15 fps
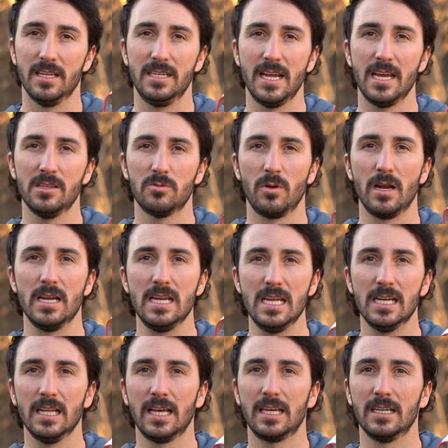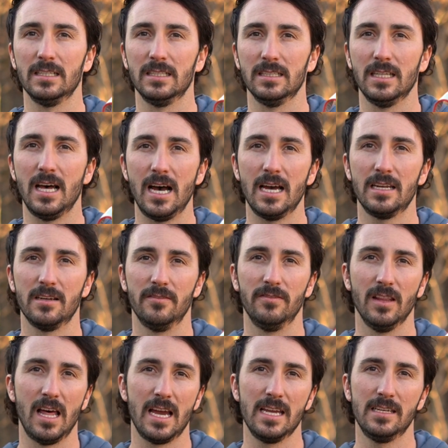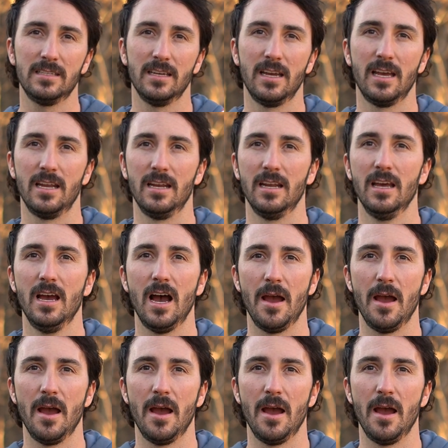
days where I need like a lot of light and